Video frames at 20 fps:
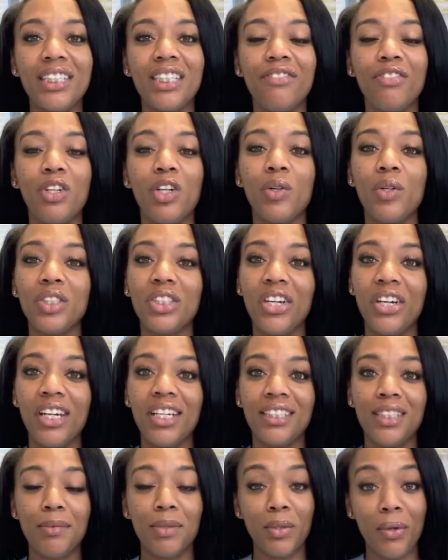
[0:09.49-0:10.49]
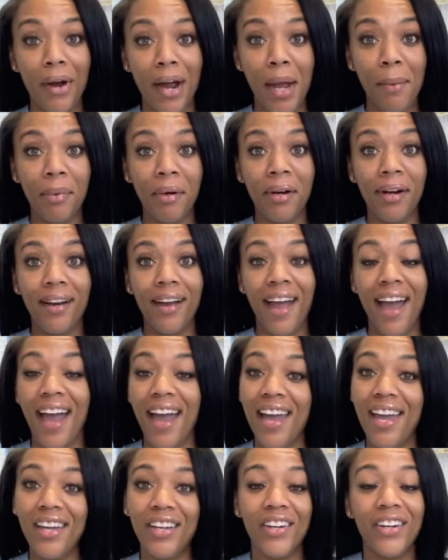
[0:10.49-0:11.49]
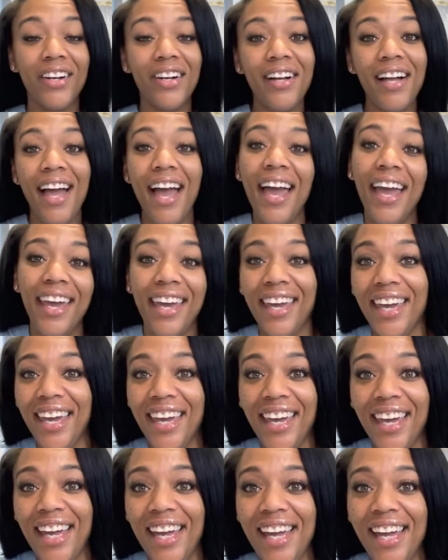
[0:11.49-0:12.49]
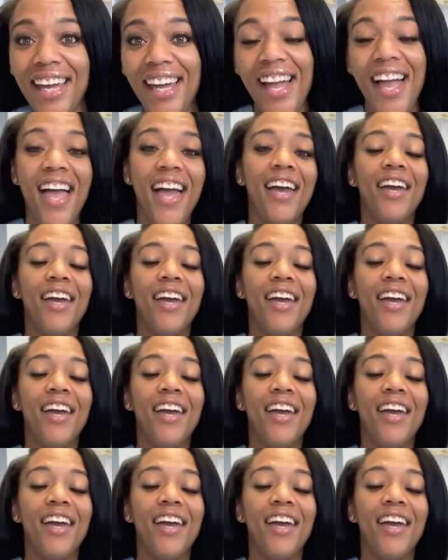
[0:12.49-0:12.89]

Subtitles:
If you're a returning subscriber, hey girl, hey.